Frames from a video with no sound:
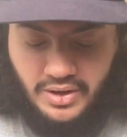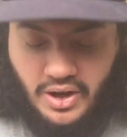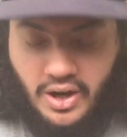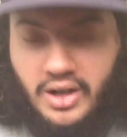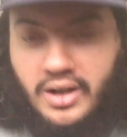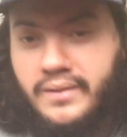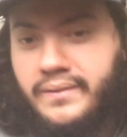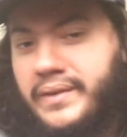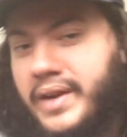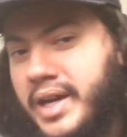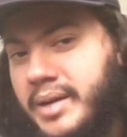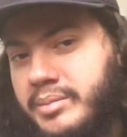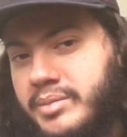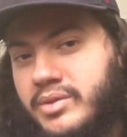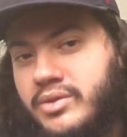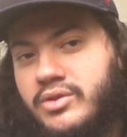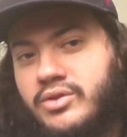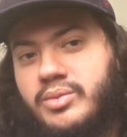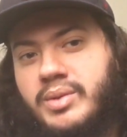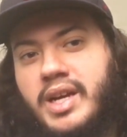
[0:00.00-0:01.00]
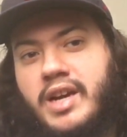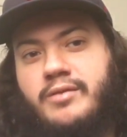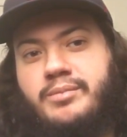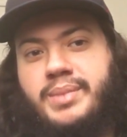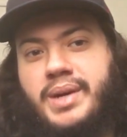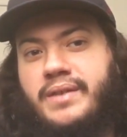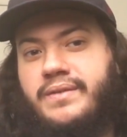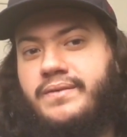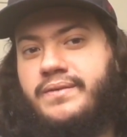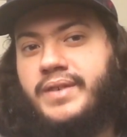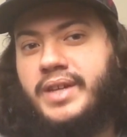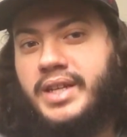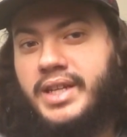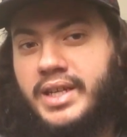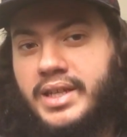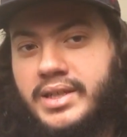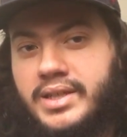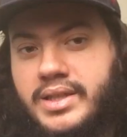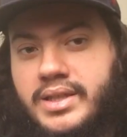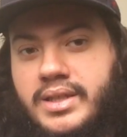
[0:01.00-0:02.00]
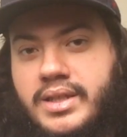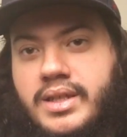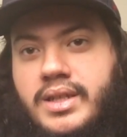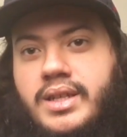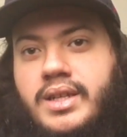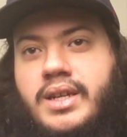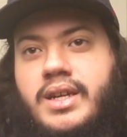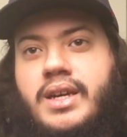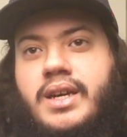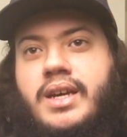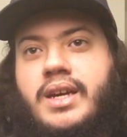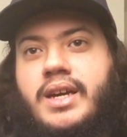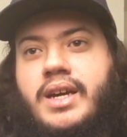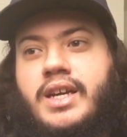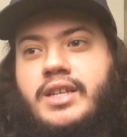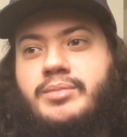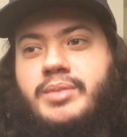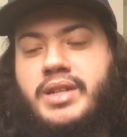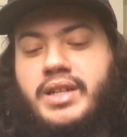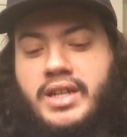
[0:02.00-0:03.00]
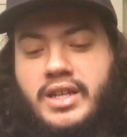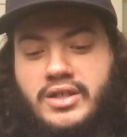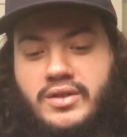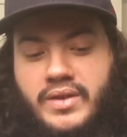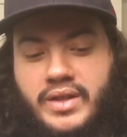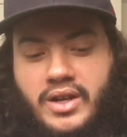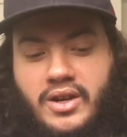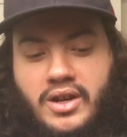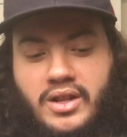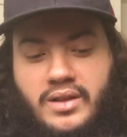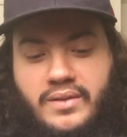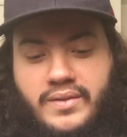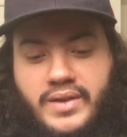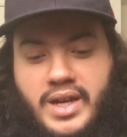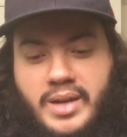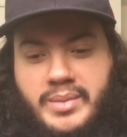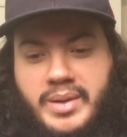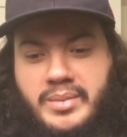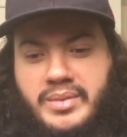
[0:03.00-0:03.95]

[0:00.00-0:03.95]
Hall of Fame news. We have Beth Phoenix has been announced for the Hall of Fame.